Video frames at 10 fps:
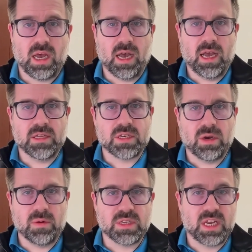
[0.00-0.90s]
And
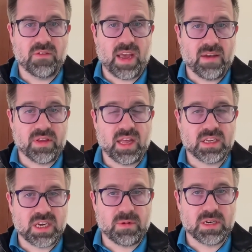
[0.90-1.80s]
so instead of having that
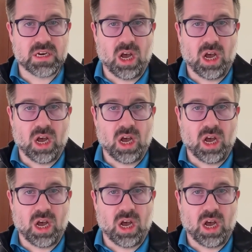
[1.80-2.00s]
separate